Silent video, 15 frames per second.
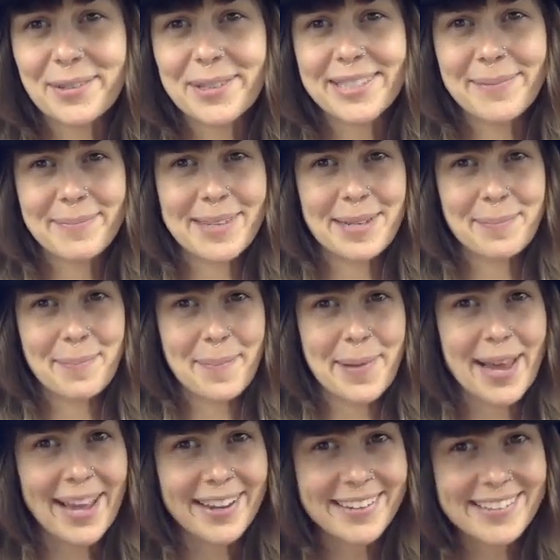or something
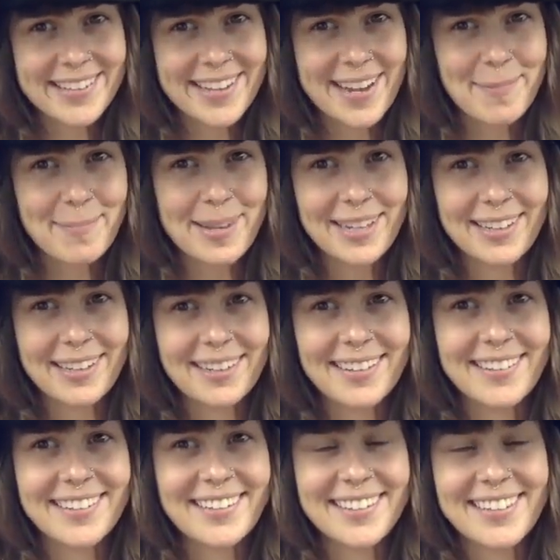bad has happened,